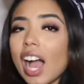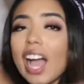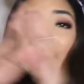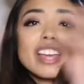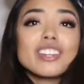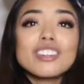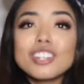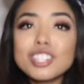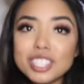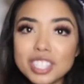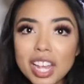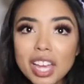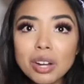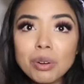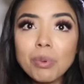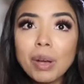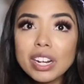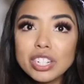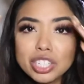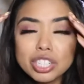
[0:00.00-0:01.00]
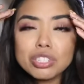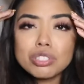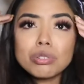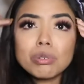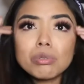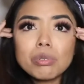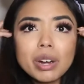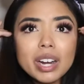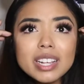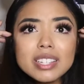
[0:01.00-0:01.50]
I understand why she's
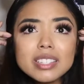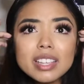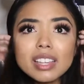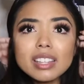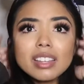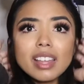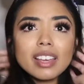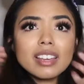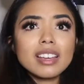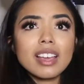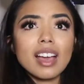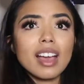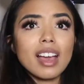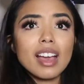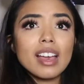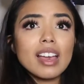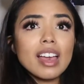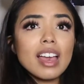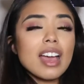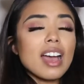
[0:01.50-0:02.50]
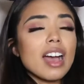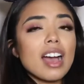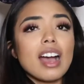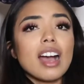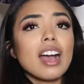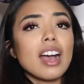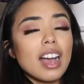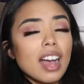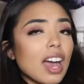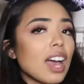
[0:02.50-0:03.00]
so crazy. Like,
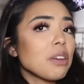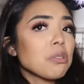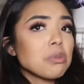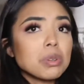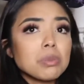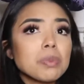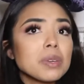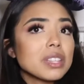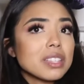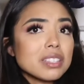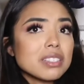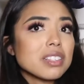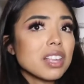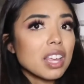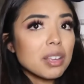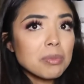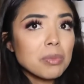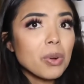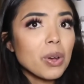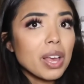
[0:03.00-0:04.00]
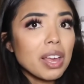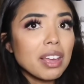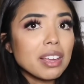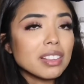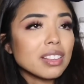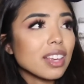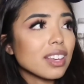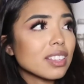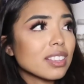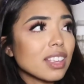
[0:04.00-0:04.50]
I would be the same way.
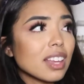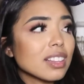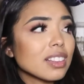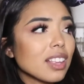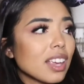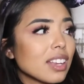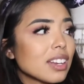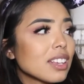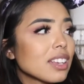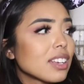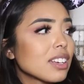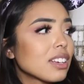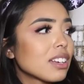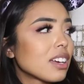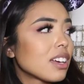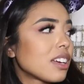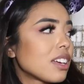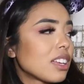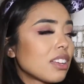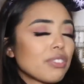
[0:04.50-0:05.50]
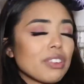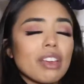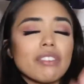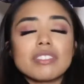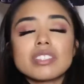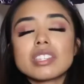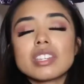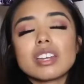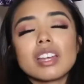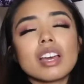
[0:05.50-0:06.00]
Like, that lady, ugh, if you
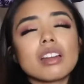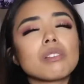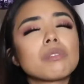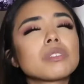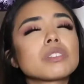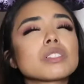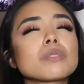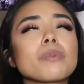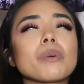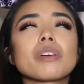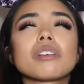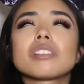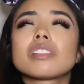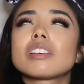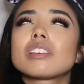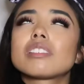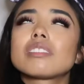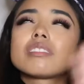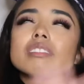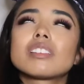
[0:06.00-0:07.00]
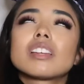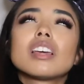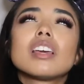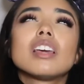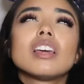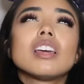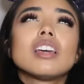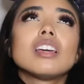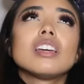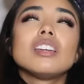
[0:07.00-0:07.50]
haven't seen it, I don't want to spoil it.
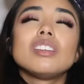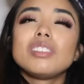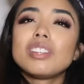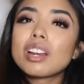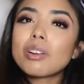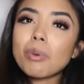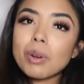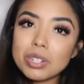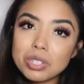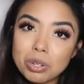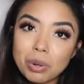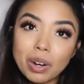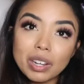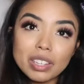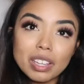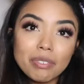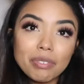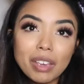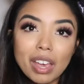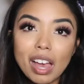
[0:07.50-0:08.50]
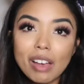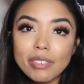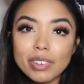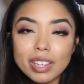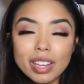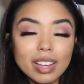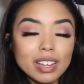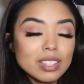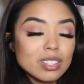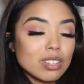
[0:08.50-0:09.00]
You need to watch Cruella if you haven't
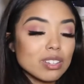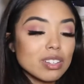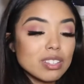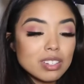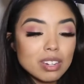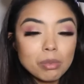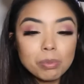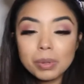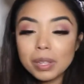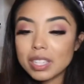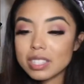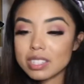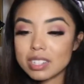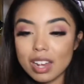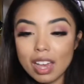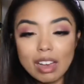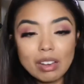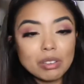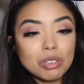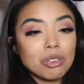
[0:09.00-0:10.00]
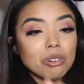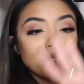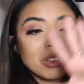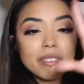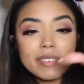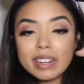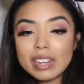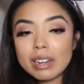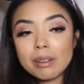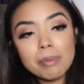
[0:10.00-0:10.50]
yet. It's on Disney Plus now. You don't
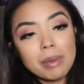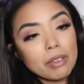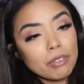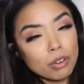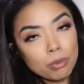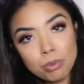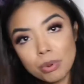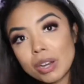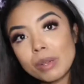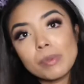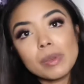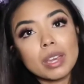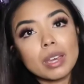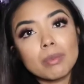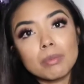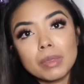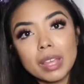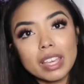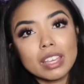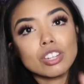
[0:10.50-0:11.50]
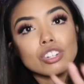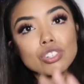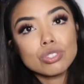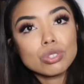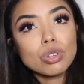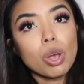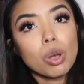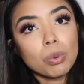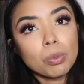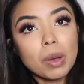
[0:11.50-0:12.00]
even need to pay for premium. Like,
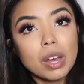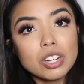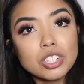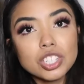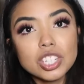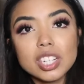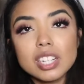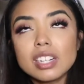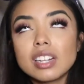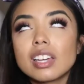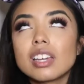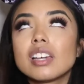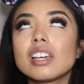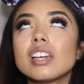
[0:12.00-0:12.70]
just go watch it.